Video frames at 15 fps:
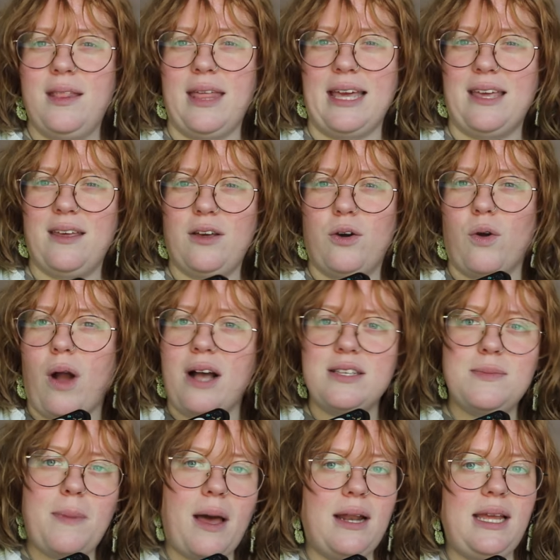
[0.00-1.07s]
like
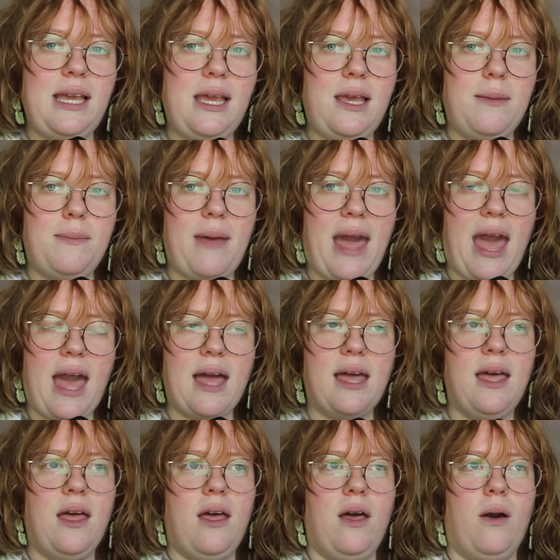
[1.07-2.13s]
crossbody
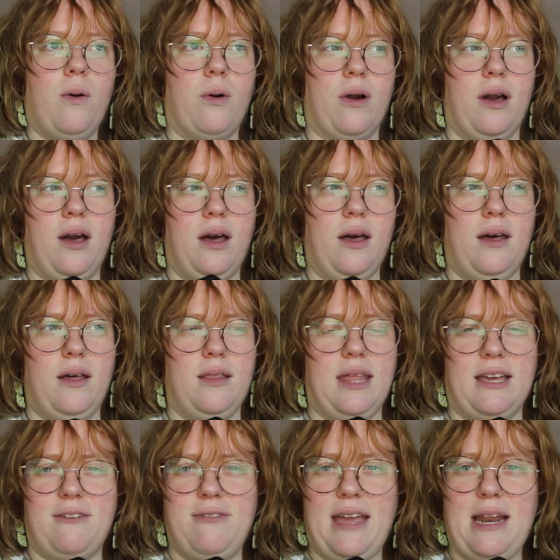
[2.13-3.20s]
bag or a
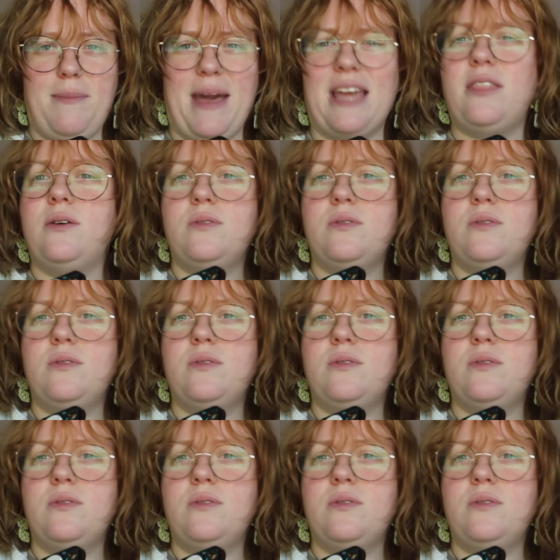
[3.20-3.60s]
like fanny pack.